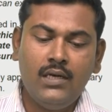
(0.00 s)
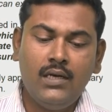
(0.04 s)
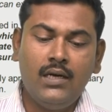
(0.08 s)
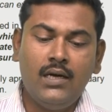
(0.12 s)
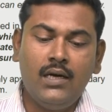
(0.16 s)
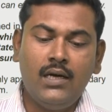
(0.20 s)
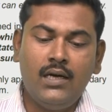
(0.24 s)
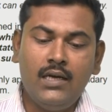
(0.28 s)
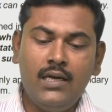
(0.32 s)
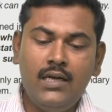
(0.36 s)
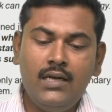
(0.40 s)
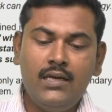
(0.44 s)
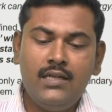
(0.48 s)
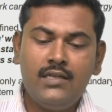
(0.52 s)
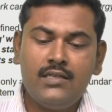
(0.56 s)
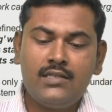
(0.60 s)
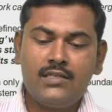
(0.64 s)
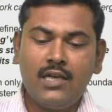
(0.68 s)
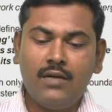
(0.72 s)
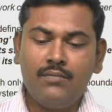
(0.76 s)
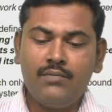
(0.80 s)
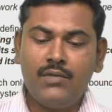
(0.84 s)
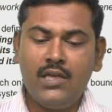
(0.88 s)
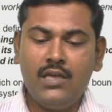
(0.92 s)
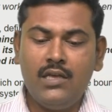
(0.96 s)
Heat is
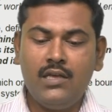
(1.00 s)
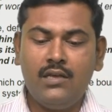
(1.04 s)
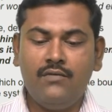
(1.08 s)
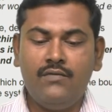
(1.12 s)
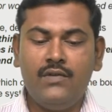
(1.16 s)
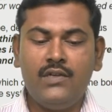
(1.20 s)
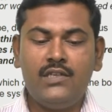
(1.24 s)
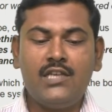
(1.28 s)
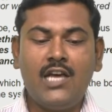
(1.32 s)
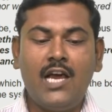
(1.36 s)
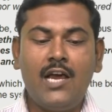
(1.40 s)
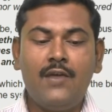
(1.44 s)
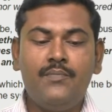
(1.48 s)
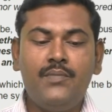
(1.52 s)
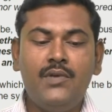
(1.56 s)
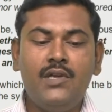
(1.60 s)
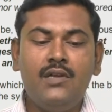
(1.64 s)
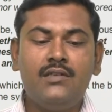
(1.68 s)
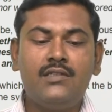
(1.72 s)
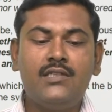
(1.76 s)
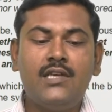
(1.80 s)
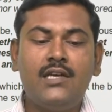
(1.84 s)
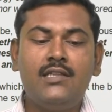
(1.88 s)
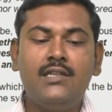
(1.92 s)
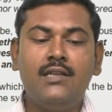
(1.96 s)
something which
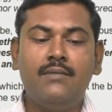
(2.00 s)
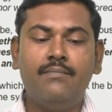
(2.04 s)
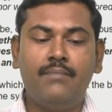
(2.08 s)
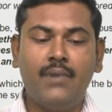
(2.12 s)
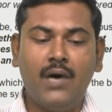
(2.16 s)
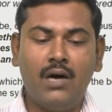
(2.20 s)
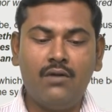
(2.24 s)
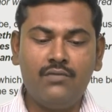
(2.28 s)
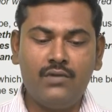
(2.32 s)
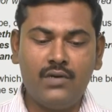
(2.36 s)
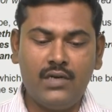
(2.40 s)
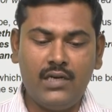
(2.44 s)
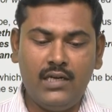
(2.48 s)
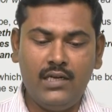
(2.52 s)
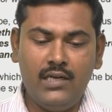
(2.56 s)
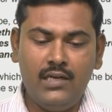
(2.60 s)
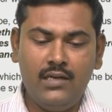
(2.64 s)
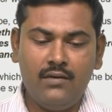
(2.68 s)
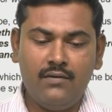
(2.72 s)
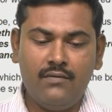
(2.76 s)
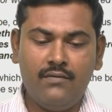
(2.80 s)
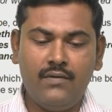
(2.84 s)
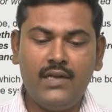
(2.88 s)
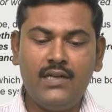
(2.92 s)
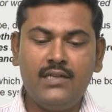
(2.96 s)
appears at the boundary
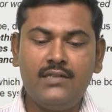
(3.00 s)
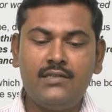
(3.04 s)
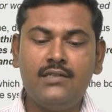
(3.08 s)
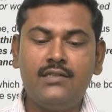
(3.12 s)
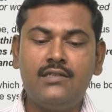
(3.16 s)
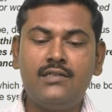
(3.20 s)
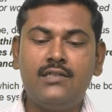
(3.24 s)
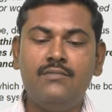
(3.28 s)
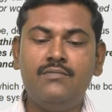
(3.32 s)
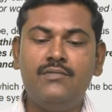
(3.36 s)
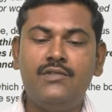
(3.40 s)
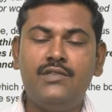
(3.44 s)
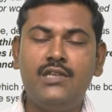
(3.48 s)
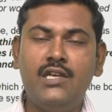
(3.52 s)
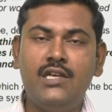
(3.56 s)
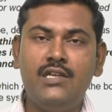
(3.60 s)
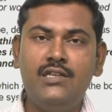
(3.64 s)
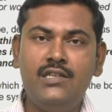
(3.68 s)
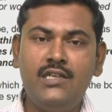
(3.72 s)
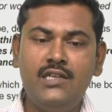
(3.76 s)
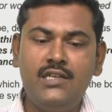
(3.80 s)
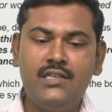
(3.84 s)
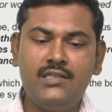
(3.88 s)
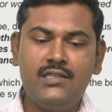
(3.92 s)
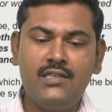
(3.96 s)
when a system
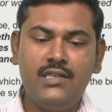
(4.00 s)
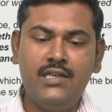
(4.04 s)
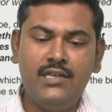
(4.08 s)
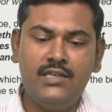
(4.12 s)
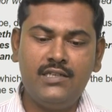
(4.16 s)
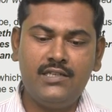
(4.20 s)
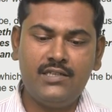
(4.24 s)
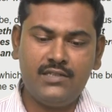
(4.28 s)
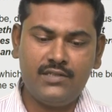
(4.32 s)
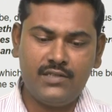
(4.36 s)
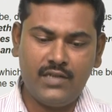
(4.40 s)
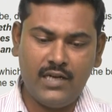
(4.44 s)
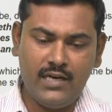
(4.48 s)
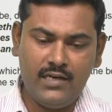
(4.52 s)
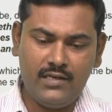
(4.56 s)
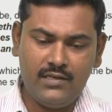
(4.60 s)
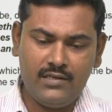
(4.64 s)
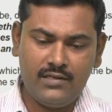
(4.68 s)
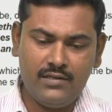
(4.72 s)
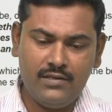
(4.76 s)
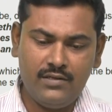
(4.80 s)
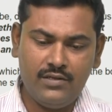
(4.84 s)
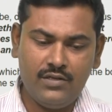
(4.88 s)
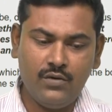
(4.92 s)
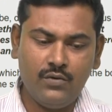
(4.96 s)
changes its
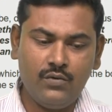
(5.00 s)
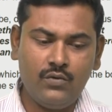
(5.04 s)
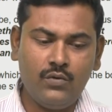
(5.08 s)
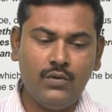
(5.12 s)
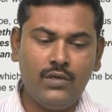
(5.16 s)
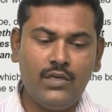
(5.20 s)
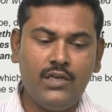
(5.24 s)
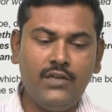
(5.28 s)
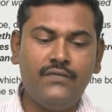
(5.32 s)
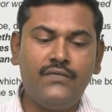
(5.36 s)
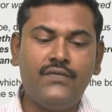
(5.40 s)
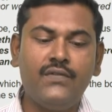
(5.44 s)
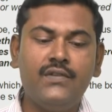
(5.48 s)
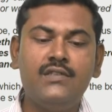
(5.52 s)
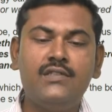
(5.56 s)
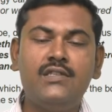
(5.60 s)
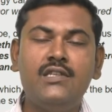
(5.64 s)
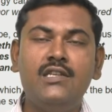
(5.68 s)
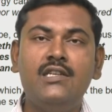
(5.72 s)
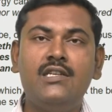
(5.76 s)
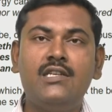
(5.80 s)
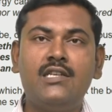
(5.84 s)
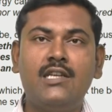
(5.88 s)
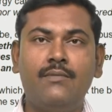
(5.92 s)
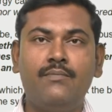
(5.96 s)
states due to difference in
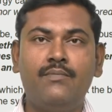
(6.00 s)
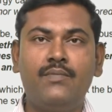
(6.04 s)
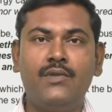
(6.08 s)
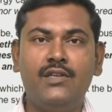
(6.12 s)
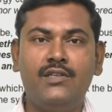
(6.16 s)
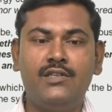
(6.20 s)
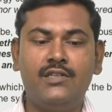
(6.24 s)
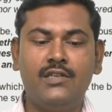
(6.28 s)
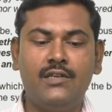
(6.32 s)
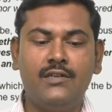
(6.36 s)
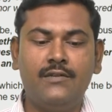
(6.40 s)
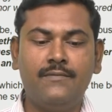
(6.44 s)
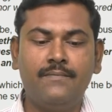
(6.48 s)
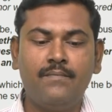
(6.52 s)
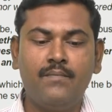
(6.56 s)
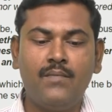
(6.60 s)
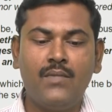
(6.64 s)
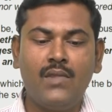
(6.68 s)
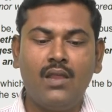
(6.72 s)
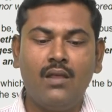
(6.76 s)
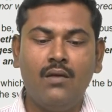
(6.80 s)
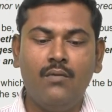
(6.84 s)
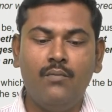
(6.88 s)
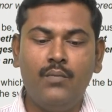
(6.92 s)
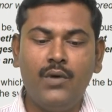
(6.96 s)
temperature
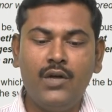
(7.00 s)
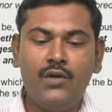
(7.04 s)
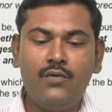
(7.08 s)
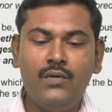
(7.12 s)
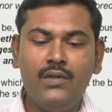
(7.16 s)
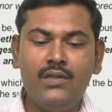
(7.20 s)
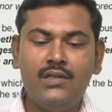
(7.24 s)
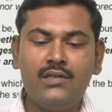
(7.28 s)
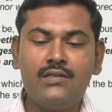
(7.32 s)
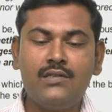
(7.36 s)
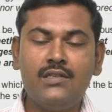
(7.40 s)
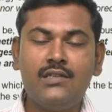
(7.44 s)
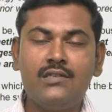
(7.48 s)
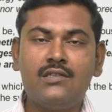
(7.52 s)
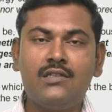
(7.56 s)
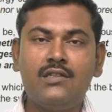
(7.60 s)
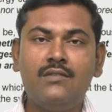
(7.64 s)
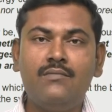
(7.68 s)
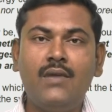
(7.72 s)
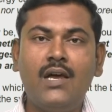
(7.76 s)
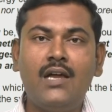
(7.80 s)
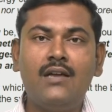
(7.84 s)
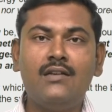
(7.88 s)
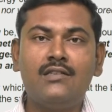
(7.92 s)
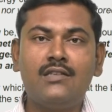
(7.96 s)
between the system
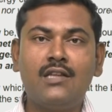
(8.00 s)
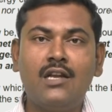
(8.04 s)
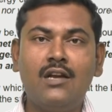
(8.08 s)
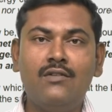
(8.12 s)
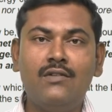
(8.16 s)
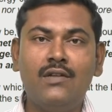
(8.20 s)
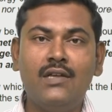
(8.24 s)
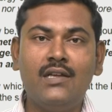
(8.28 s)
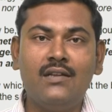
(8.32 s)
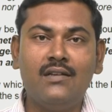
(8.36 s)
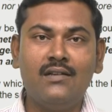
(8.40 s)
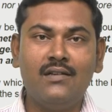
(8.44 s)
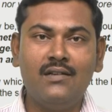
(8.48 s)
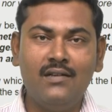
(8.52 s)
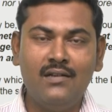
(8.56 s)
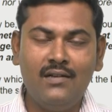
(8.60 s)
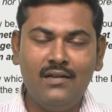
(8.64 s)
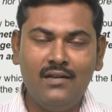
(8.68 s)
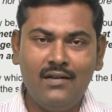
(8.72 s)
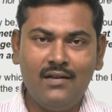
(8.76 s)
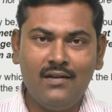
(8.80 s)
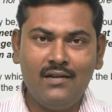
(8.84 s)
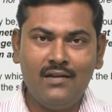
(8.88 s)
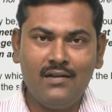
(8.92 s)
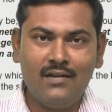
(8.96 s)
and surrounding.
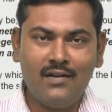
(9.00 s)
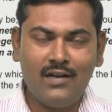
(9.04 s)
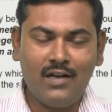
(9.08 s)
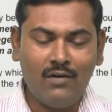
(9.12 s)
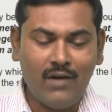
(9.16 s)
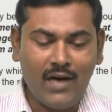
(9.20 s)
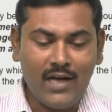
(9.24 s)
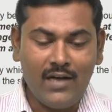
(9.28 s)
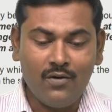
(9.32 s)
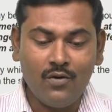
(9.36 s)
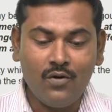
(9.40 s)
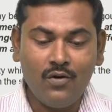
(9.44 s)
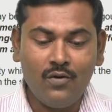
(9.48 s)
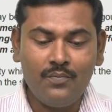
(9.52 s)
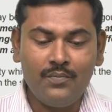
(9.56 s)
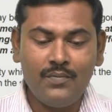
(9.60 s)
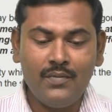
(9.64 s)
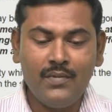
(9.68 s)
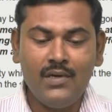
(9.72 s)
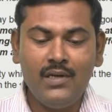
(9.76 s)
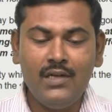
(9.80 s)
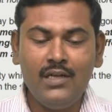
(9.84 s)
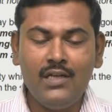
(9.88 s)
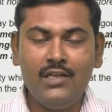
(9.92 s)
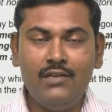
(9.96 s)
Now I hope
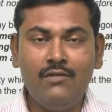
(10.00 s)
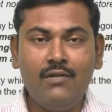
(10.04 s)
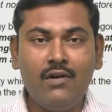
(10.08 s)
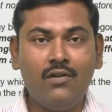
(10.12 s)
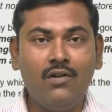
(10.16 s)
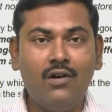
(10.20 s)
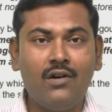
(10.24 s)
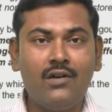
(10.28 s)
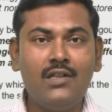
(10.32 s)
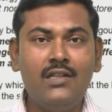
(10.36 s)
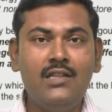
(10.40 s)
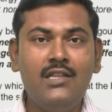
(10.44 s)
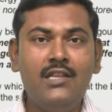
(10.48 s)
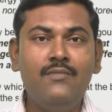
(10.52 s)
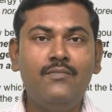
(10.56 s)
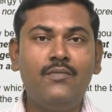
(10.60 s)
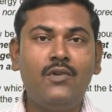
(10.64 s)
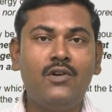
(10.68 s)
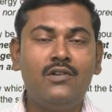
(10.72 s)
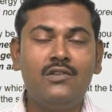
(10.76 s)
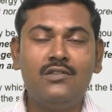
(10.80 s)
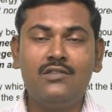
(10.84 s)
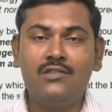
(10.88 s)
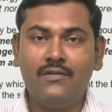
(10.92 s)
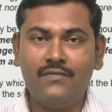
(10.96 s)
you have gotten the
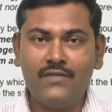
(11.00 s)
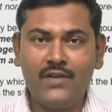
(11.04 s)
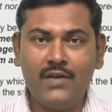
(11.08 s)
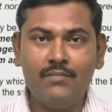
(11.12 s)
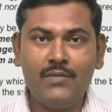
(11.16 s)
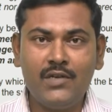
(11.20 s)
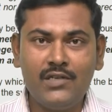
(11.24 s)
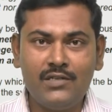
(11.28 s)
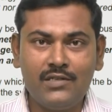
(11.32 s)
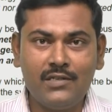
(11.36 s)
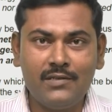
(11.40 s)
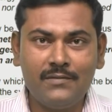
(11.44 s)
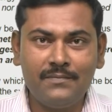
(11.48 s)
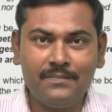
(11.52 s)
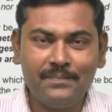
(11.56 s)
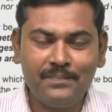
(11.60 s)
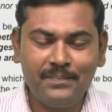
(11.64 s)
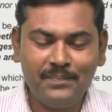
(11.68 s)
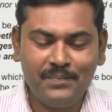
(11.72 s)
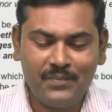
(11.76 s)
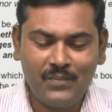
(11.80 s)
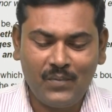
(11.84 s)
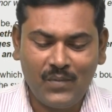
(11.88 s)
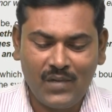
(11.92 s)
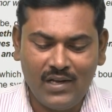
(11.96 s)
importance of temperature,
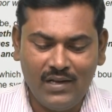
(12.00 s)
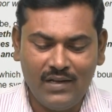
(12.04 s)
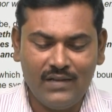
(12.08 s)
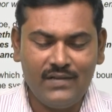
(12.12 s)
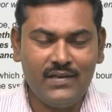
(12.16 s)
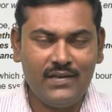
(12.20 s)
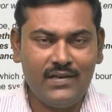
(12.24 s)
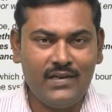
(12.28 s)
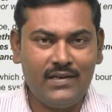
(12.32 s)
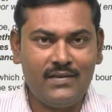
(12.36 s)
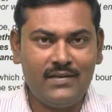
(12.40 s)
isn't it?